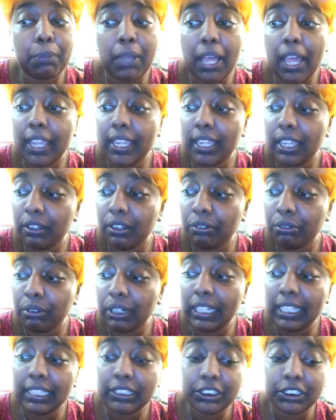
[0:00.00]
by a
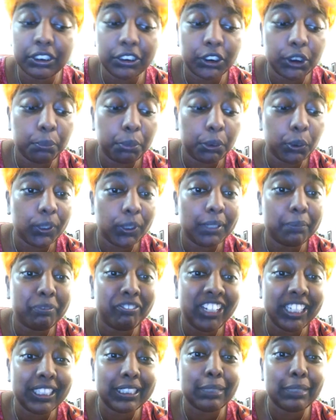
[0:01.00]
relationship between
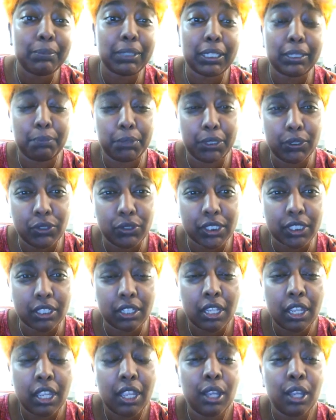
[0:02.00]
victim and abuser?